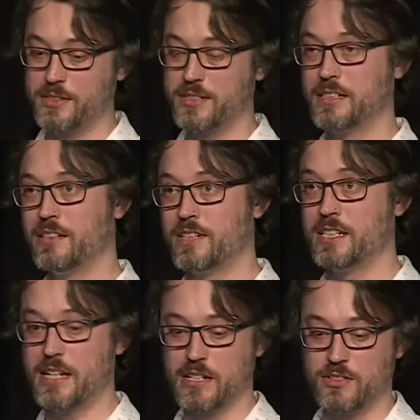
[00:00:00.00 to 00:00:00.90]

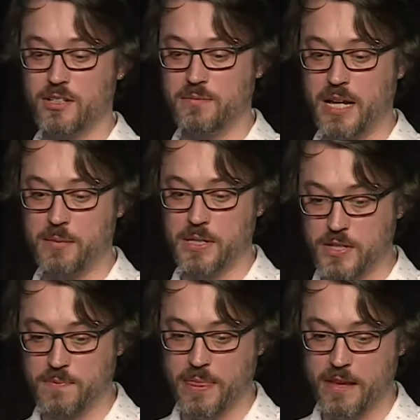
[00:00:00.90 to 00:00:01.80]
significant downstream
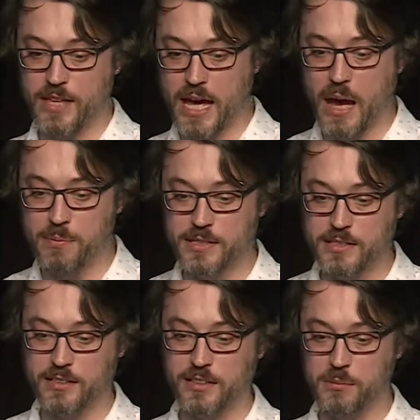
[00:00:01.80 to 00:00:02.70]
damage. If that happens,
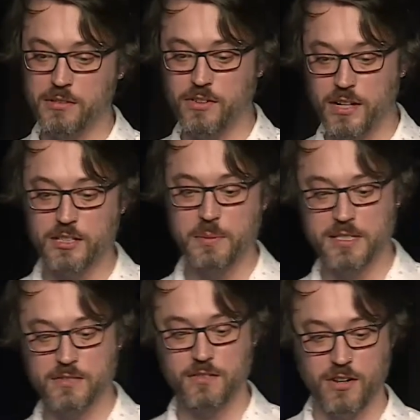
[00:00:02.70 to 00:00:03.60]
it's going to be very
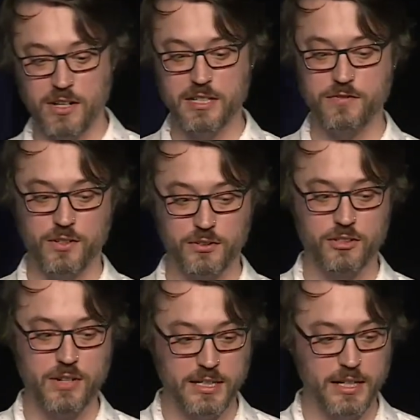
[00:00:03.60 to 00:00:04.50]
expensive and very difficult to
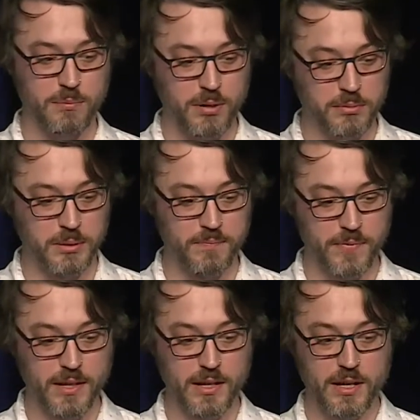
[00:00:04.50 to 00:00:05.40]
track down the problem.
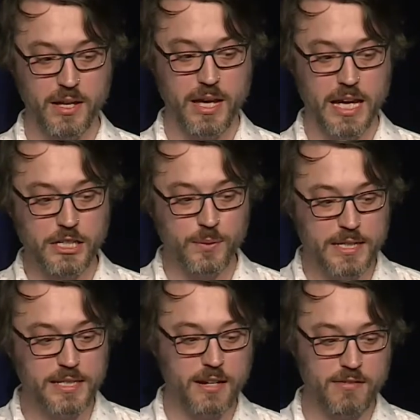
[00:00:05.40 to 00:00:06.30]

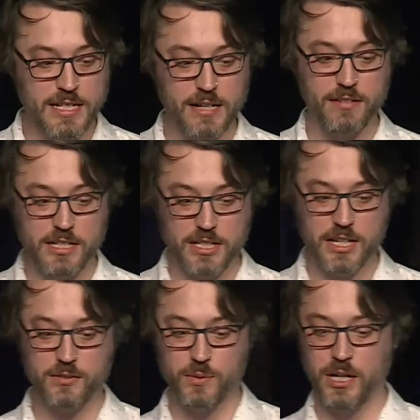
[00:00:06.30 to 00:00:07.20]
End-to-end data integrity
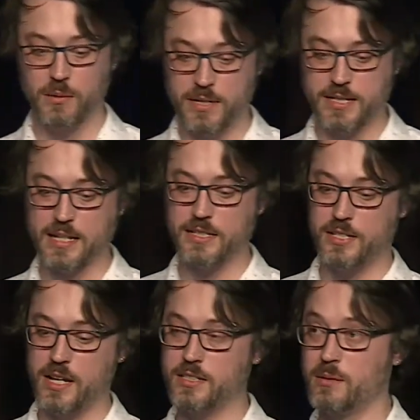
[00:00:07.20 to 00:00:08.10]
checks will help us
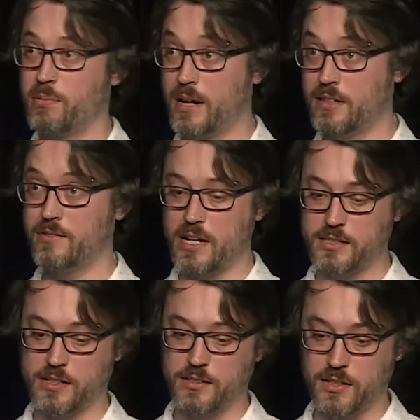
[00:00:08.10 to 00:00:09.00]
exercise the breadth of our
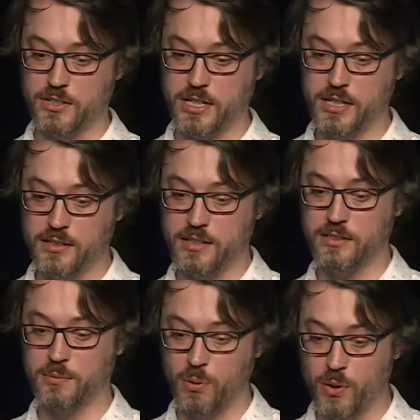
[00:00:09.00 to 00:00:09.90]
technology that
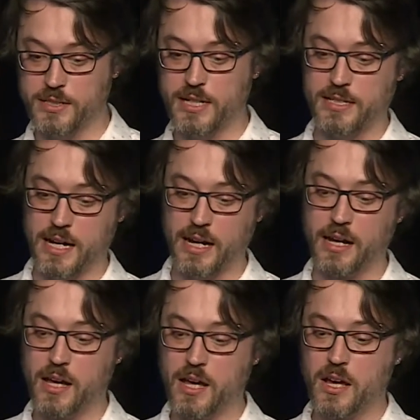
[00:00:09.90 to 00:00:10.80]
supports our
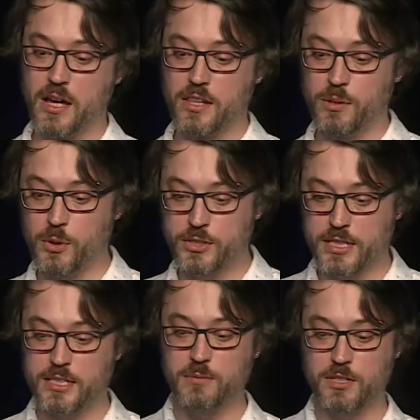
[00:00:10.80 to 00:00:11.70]
data. The more
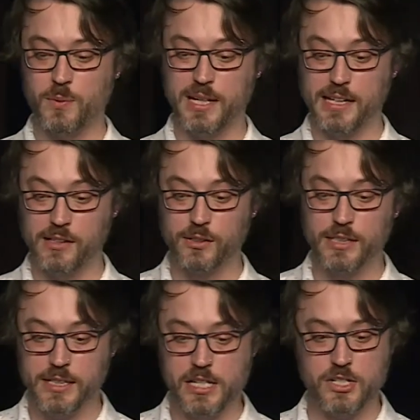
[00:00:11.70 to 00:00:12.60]
systems that we can include
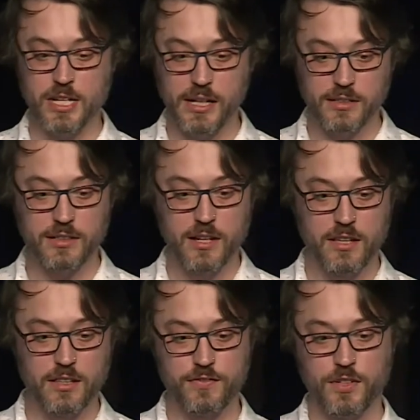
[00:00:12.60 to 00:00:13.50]
in these checks,
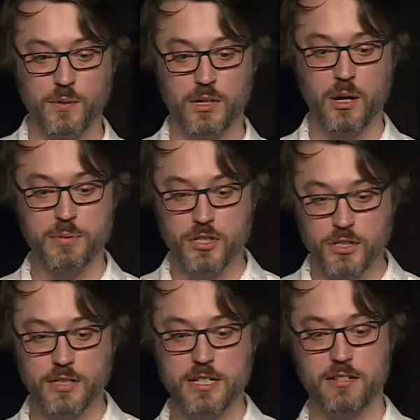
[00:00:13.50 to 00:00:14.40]
the fewer
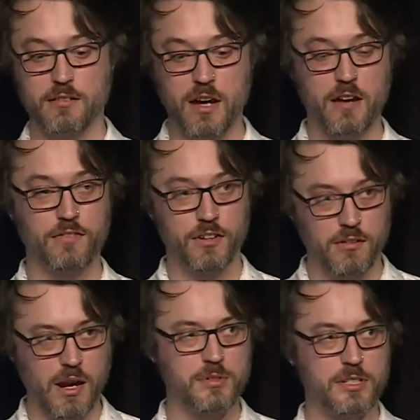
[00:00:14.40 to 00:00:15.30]
opportunities there are for
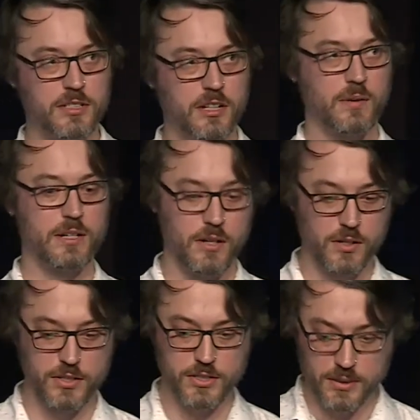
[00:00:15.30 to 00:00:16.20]
corruption to go
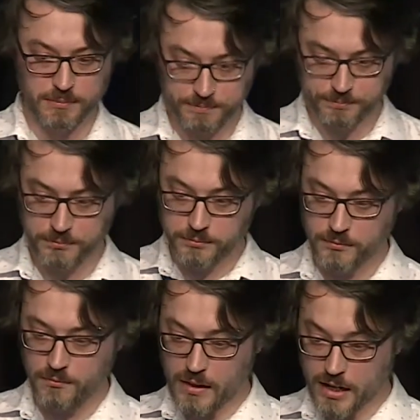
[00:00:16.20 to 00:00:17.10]
unnoticed.
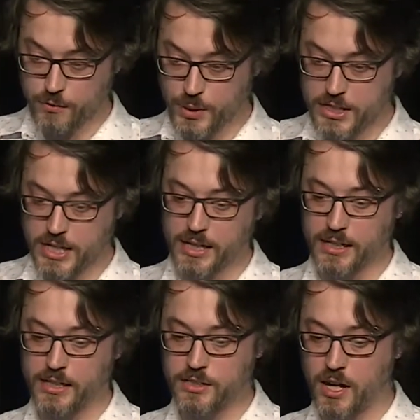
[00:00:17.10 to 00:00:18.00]
If we can
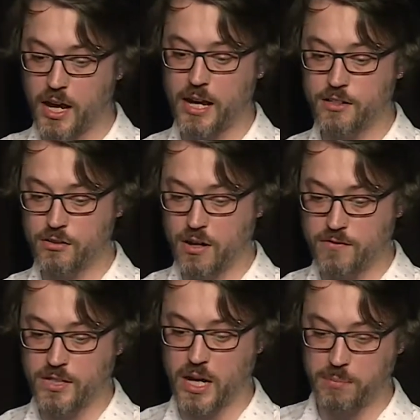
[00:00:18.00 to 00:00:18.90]
check an entire
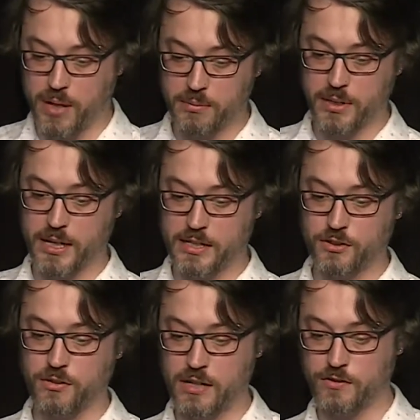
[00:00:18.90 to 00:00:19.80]
derived data pipeline is
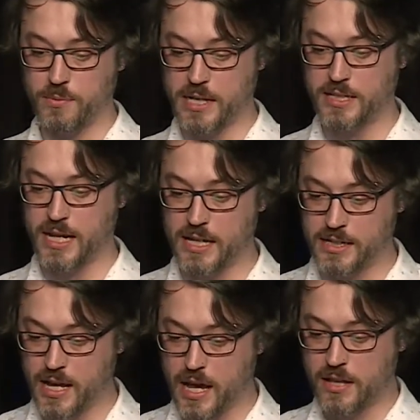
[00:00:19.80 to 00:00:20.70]
correct from end to
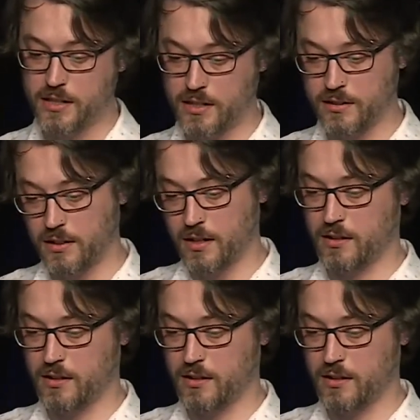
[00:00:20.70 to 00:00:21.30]
end, then